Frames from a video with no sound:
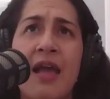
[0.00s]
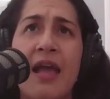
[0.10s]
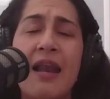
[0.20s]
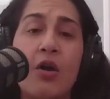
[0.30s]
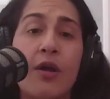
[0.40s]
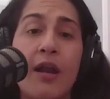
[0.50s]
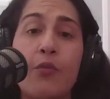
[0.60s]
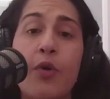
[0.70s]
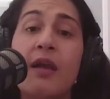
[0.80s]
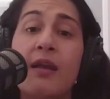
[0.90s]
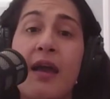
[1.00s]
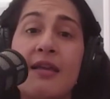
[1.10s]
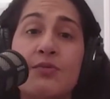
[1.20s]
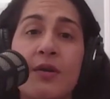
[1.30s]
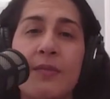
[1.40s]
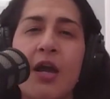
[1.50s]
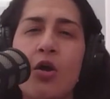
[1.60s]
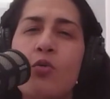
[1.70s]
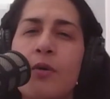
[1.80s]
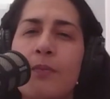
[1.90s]
And how can I recognize when I'm like,
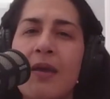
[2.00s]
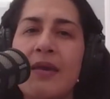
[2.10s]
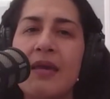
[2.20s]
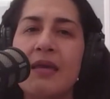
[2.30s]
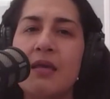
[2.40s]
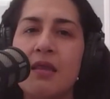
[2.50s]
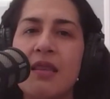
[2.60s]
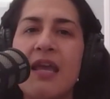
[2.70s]
oh, well, maybe